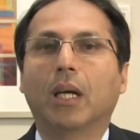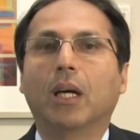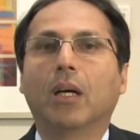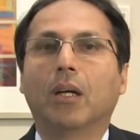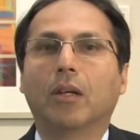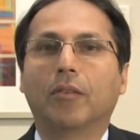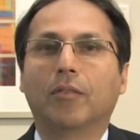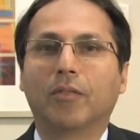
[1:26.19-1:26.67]

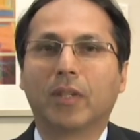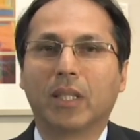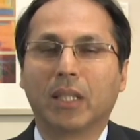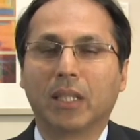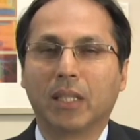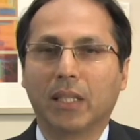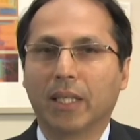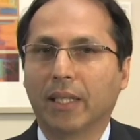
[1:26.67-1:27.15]
of
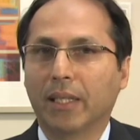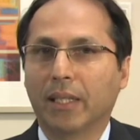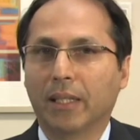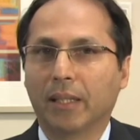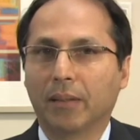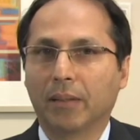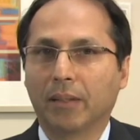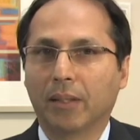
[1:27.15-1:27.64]

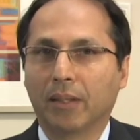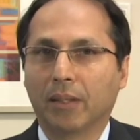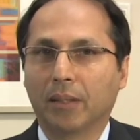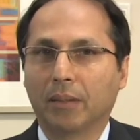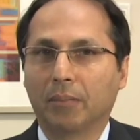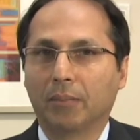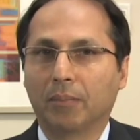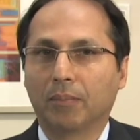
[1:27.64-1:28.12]
the